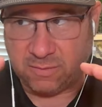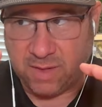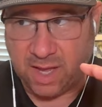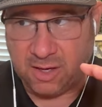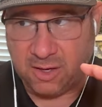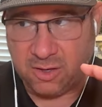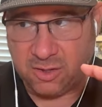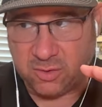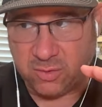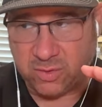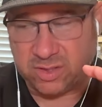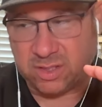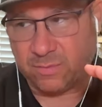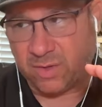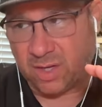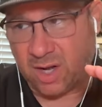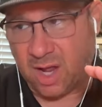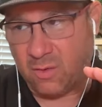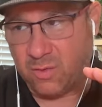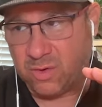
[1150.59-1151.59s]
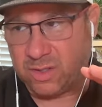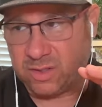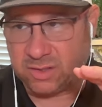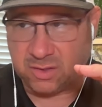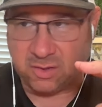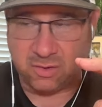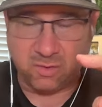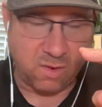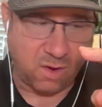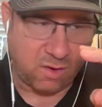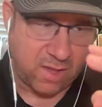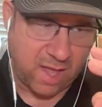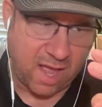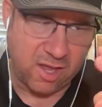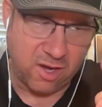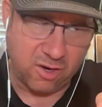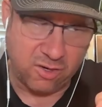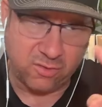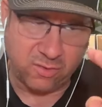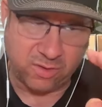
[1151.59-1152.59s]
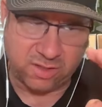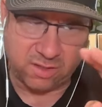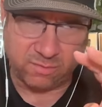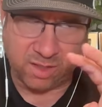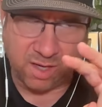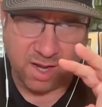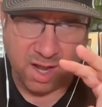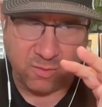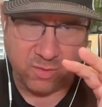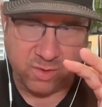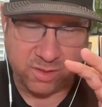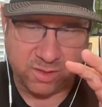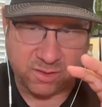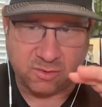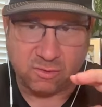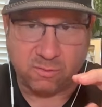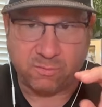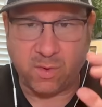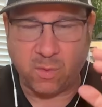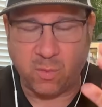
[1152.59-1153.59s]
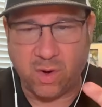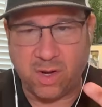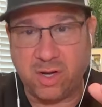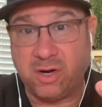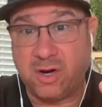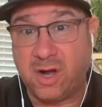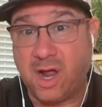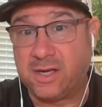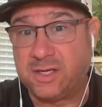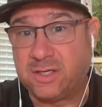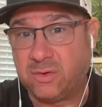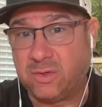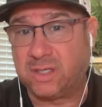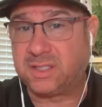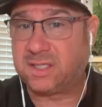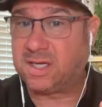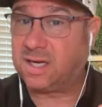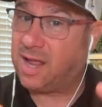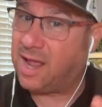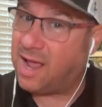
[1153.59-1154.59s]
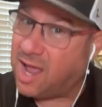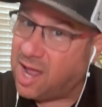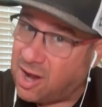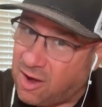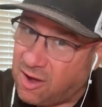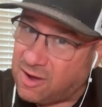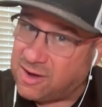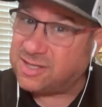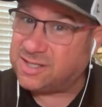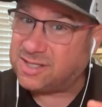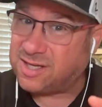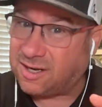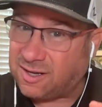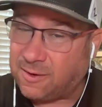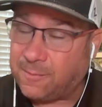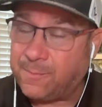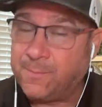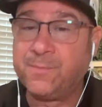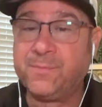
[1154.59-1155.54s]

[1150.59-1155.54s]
Hey, you're doing something I wouldn't do. Oh yeah, you're doing something I wouldn't do. But what you're not doing is saying, hang on a second,